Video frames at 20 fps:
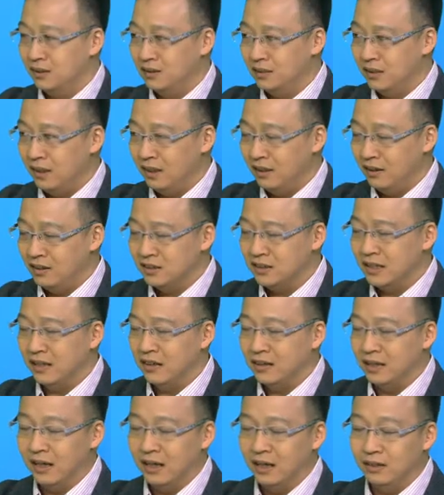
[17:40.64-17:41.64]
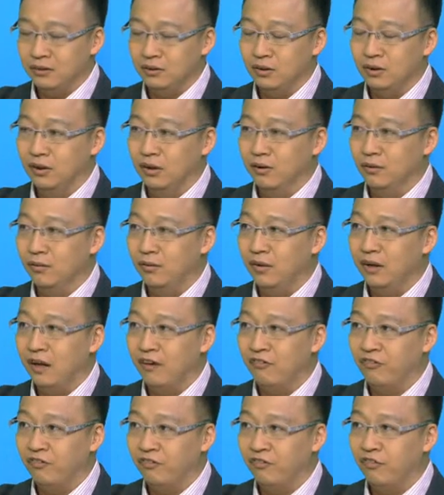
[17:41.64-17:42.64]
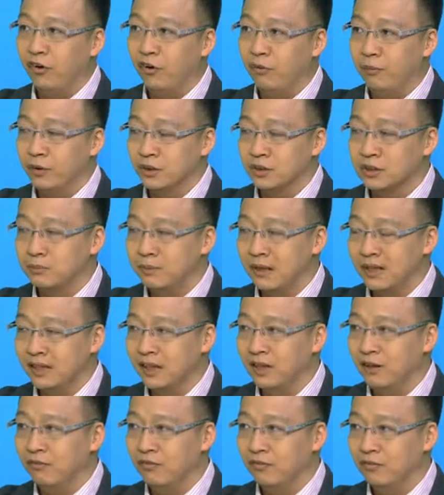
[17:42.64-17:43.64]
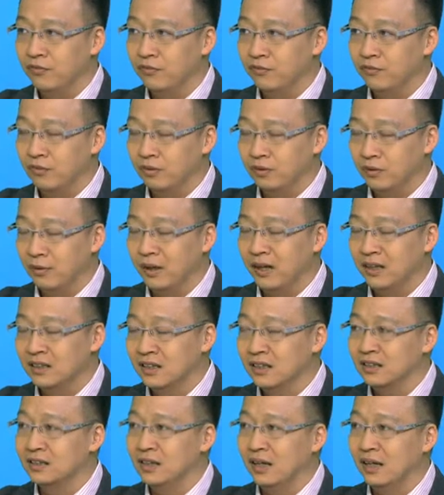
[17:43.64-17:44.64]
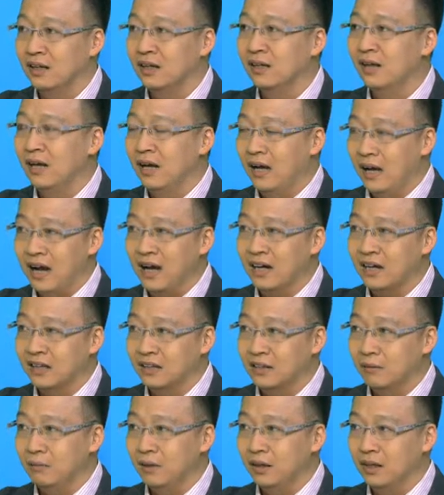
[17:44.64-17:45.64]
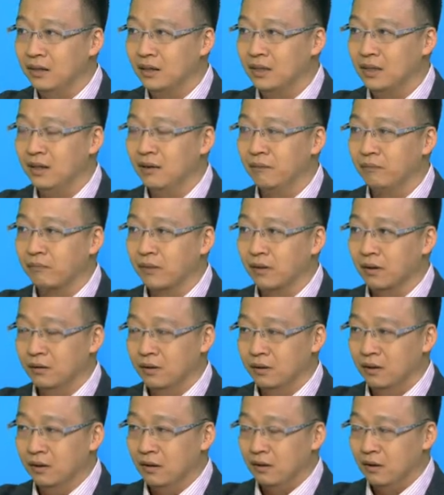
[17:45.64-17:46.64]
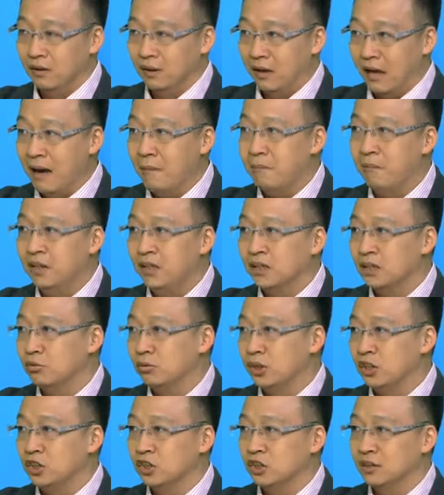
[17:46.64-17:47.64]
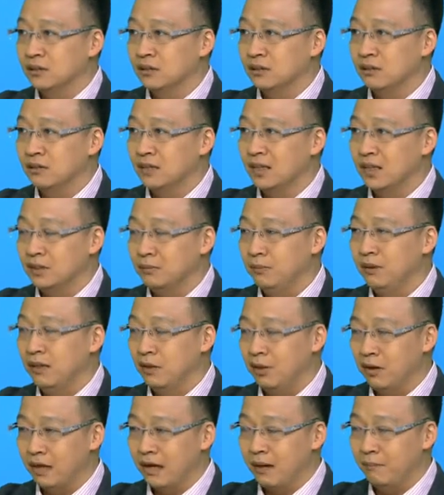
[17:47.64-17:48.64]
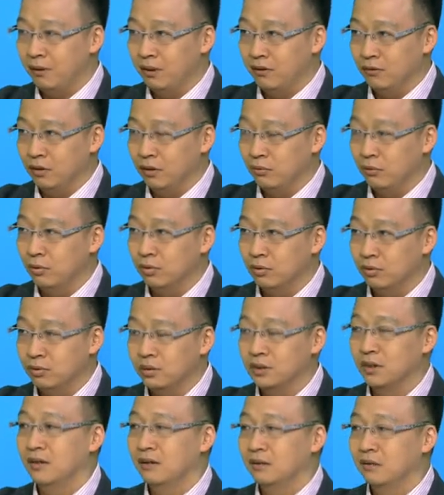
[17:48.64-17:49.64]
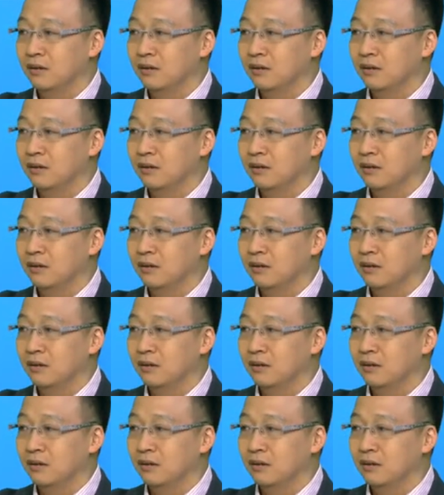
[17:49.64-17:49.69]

said that we have 4 perspectives to understand accountability. Administration, that's mean talking about the rules